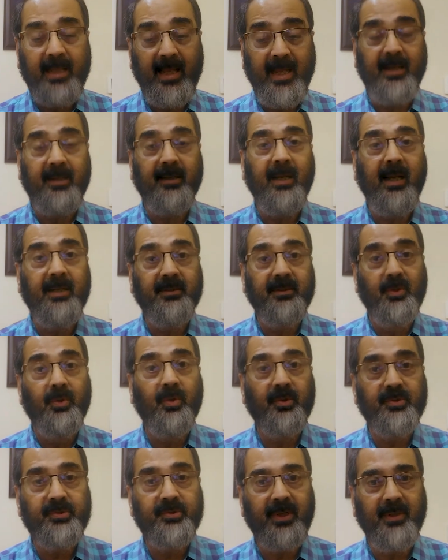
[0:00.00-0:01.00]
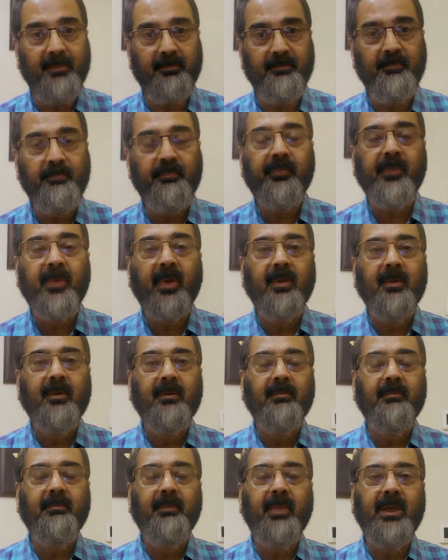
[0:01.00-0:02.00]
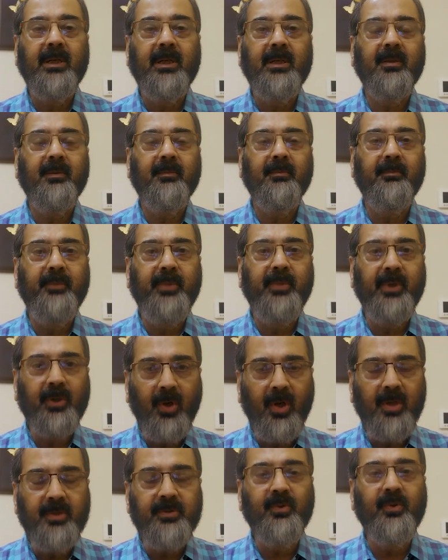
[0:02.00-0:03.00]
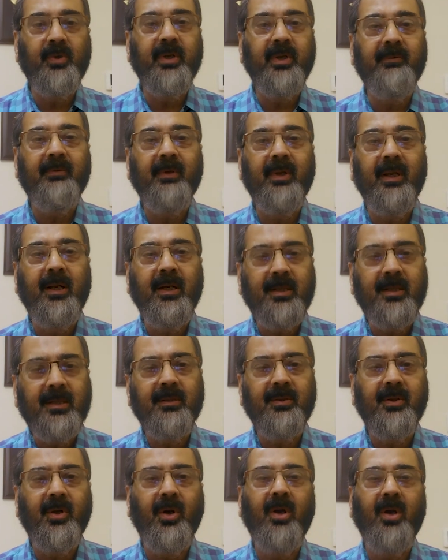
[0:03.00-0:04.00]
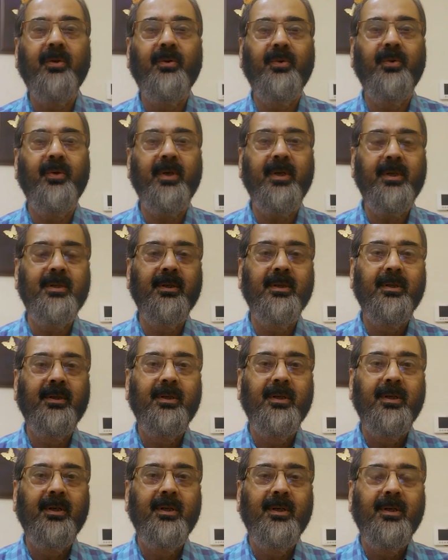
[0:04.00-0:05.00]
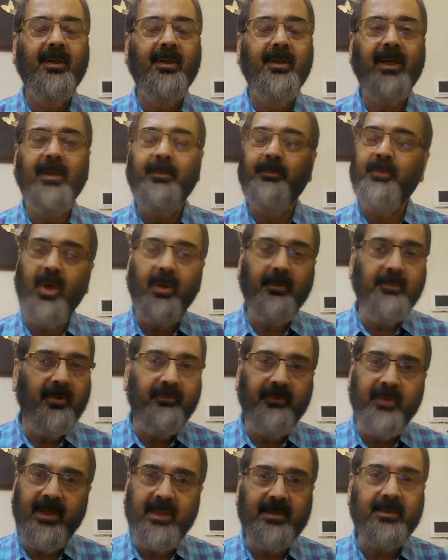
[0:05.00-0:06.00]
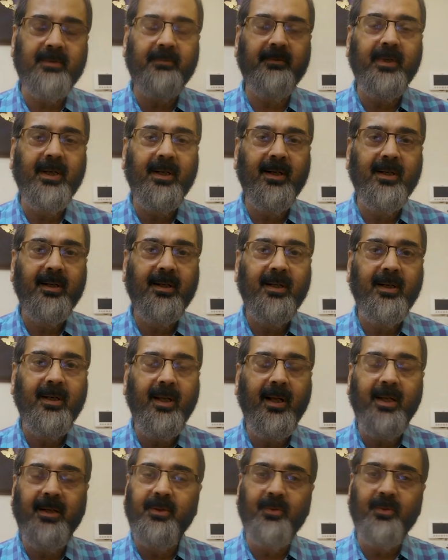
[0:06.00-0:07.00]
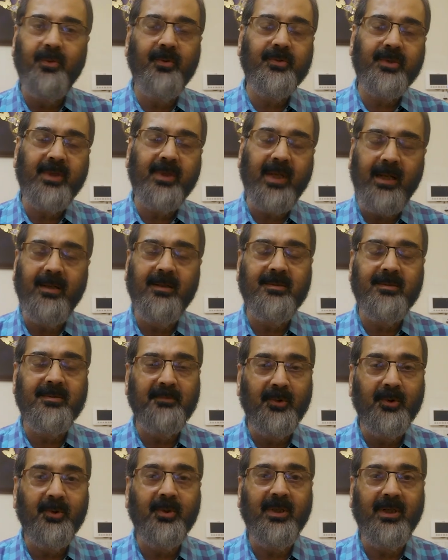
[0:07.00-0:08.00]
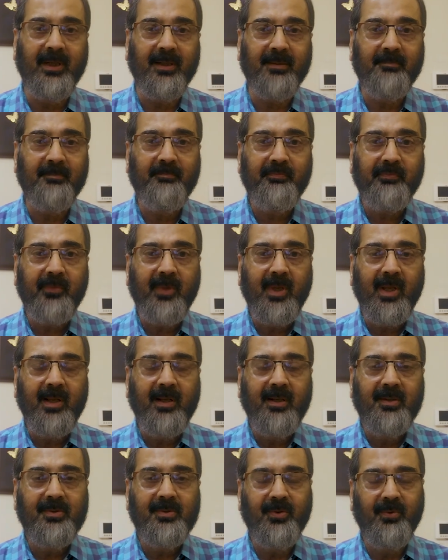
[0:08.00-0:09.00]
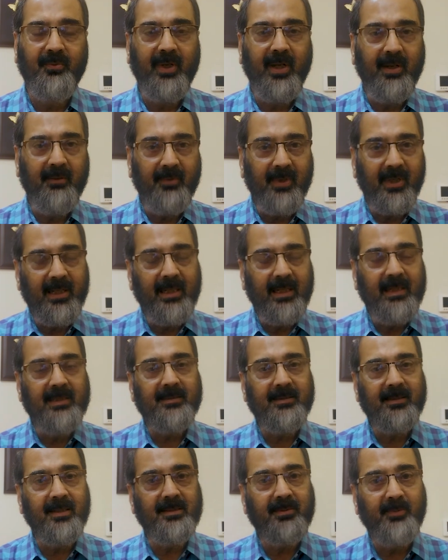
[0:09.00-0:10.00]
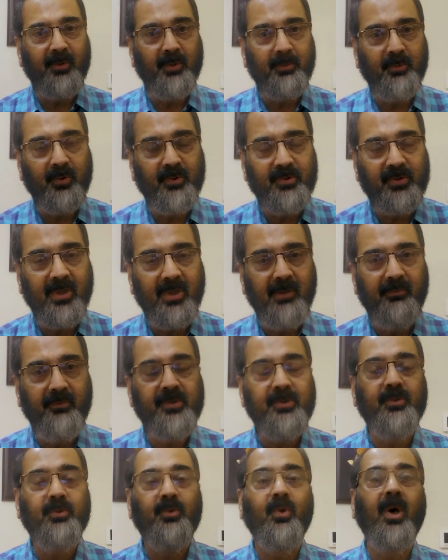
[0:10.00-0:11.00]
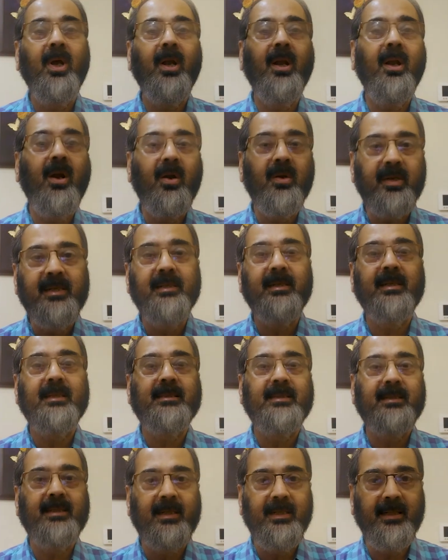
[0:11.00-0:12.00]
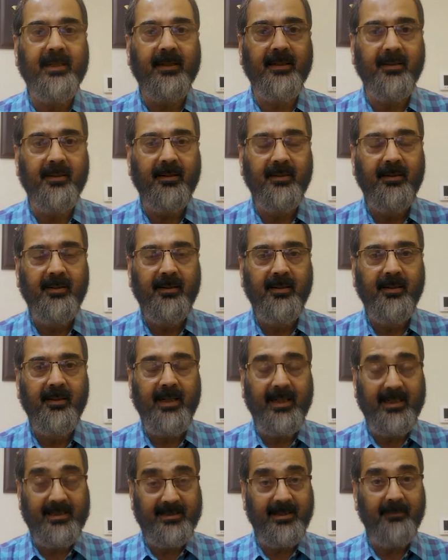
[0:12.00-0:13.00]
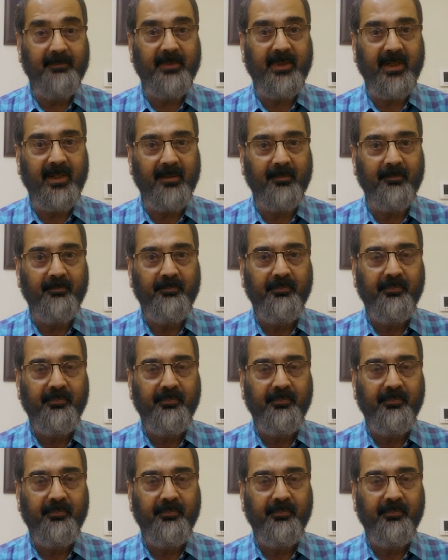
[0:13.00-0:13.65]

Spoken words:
there at your doorstep. But because you give a little thought to it, that problem withers away and you sail smoothly. So whenever there is such proposal which you are not interested in accepting,